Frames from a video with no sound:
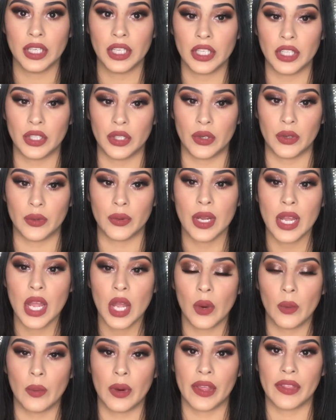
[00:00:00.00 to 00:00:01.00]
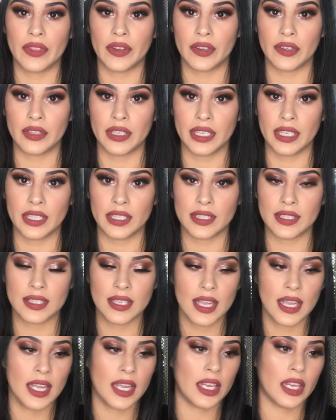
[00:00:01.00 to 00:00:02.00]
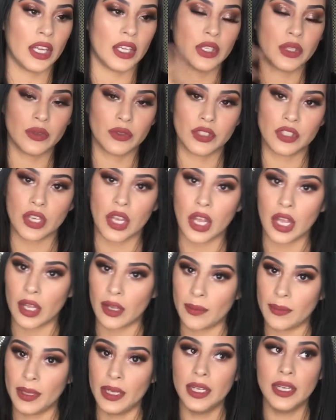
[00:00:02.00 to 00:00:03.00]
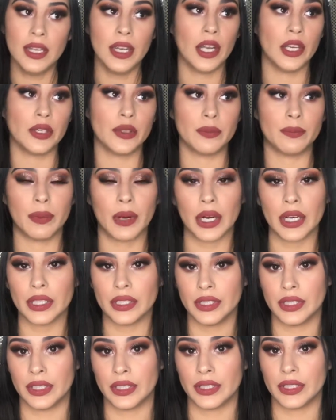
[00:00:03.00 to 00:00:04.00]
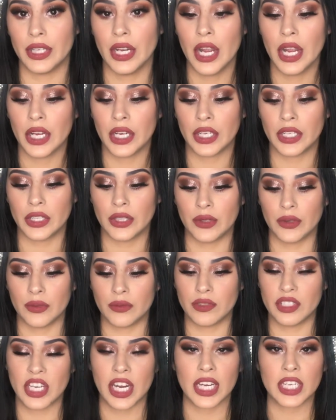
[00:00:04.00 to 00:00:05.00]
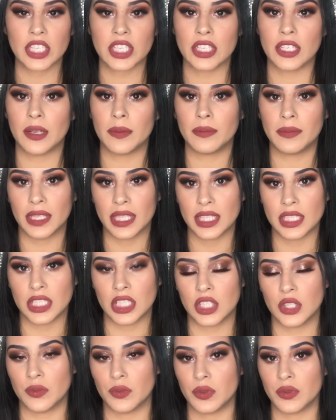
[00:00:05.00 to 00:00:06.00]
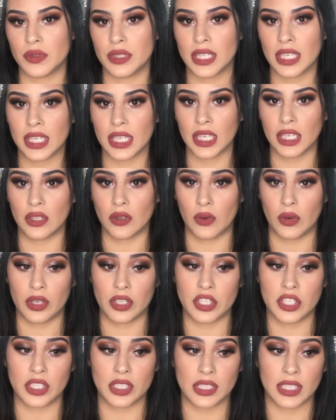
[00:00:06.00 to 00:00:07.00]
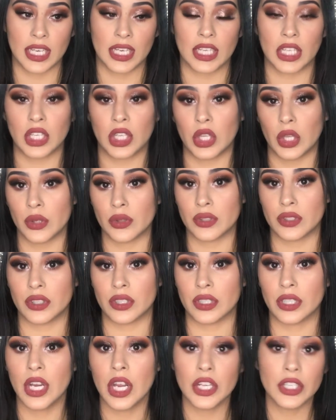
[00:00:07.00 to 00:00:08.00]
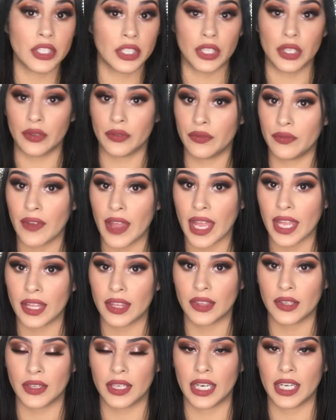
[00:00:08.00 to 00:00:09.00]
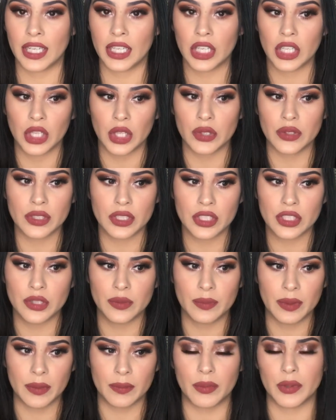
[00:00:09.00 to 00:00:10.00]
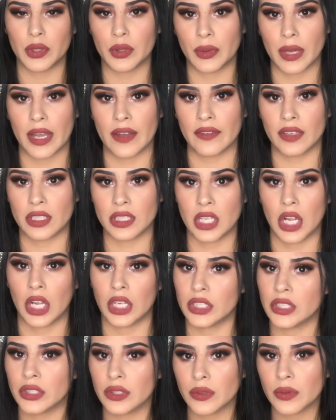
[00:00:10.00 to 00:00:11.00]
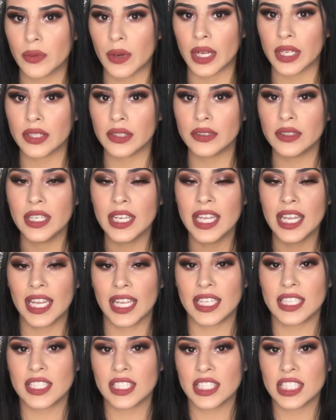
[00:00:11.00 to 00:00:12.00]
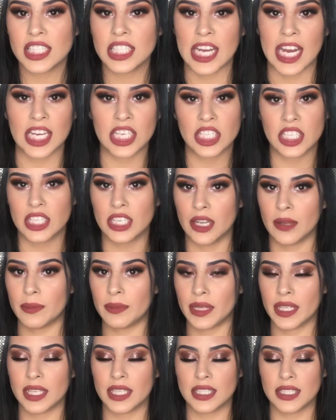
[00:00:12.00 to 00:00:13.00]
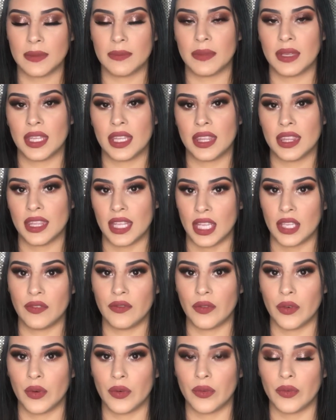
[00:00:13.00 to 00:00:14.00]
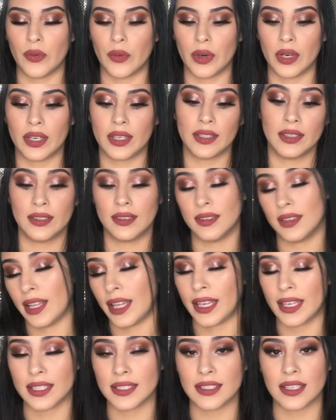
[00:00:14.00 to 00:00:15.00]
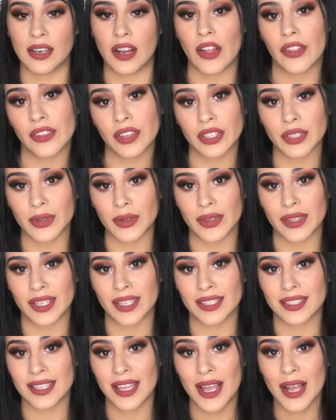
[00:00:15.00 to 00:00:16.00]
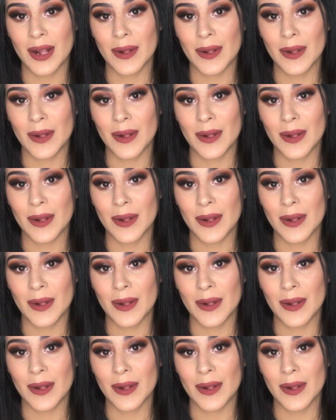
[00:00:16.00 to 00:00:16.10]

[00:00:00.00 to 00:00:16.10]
You know, whether it's a new job, a new partner, you know, changing up things in your routine, or just getting closer to your faith, or getting closer to people you haven't talked in a while. It's just changing up things and being thankful for, like I said, all the little things.